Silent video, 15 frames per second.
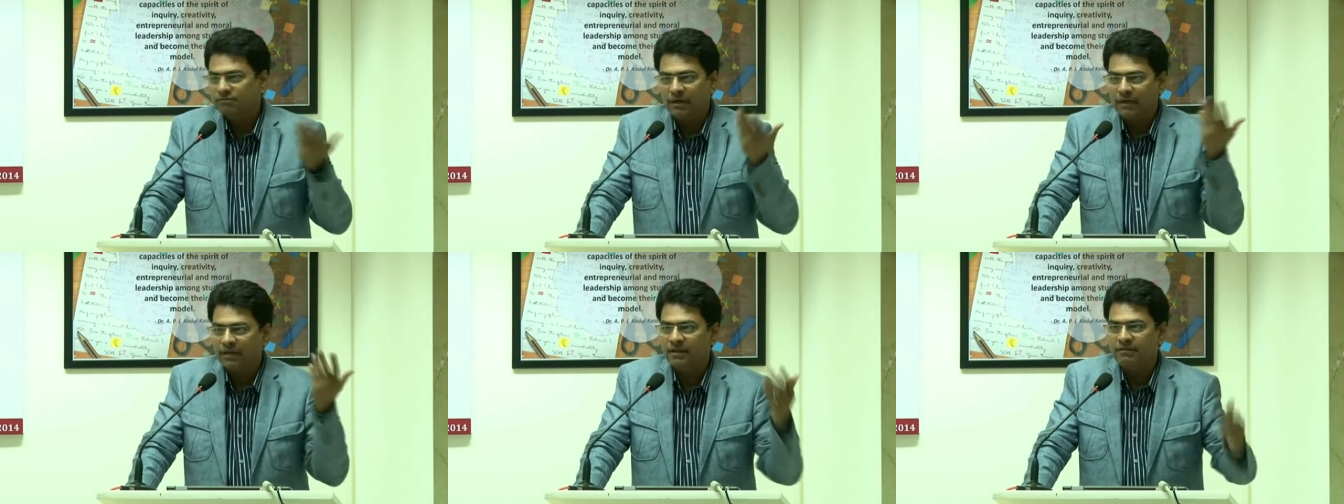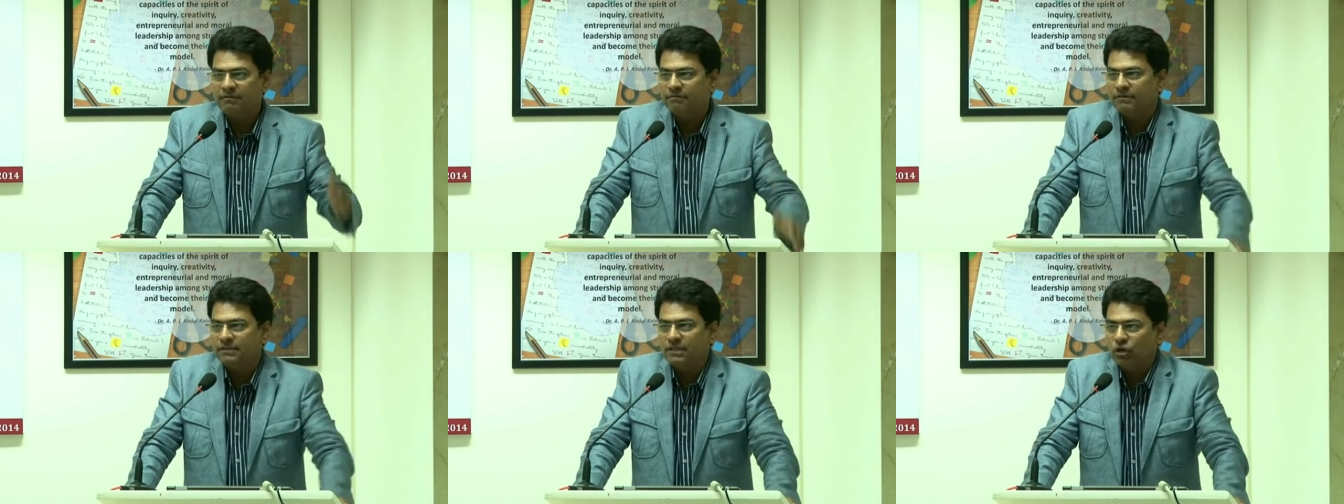one day
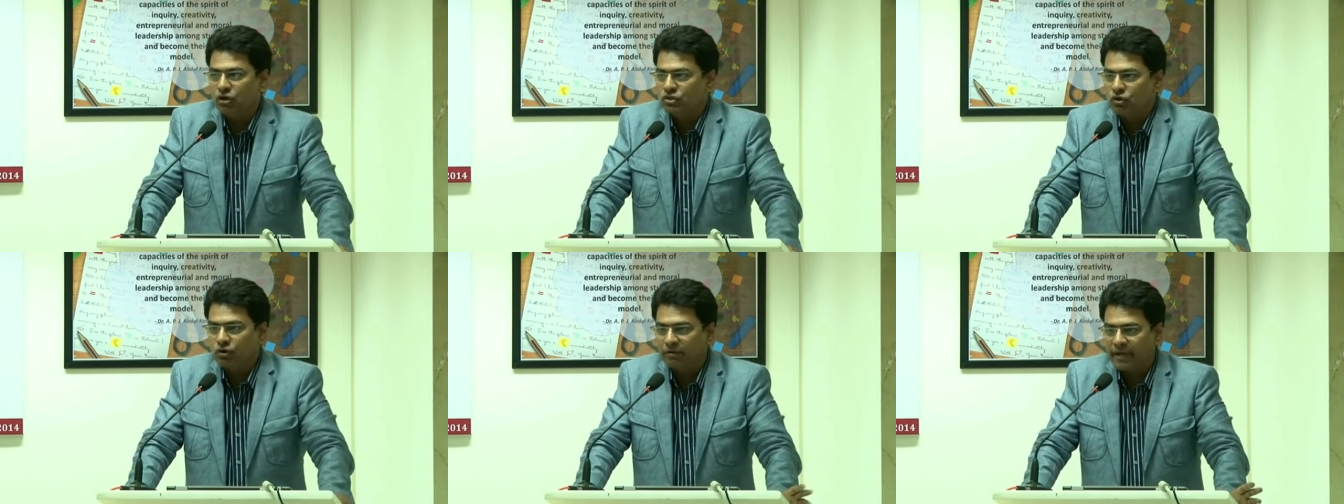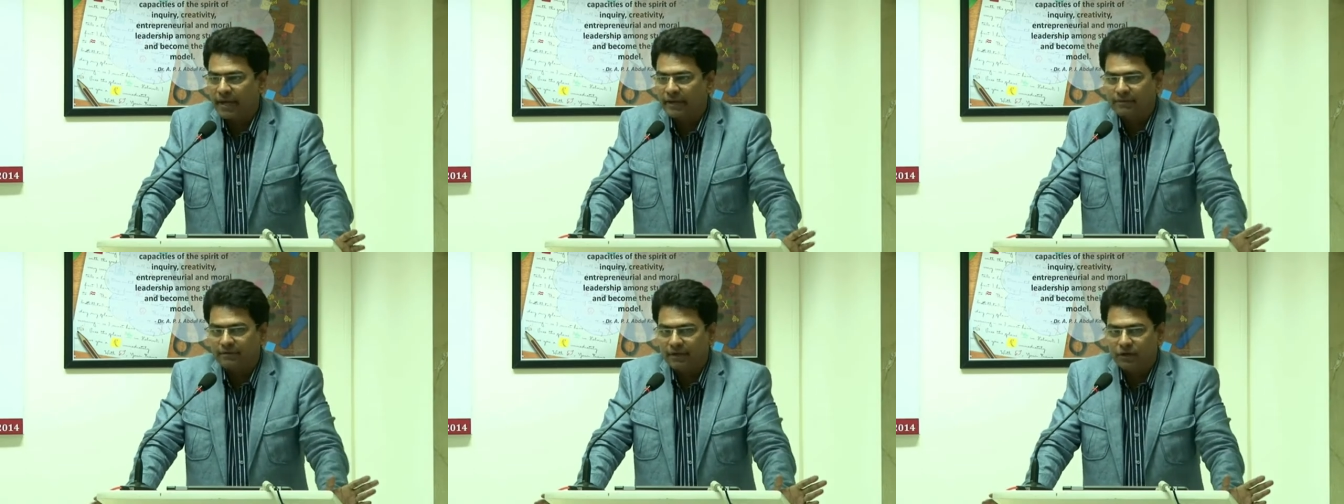we lost contact,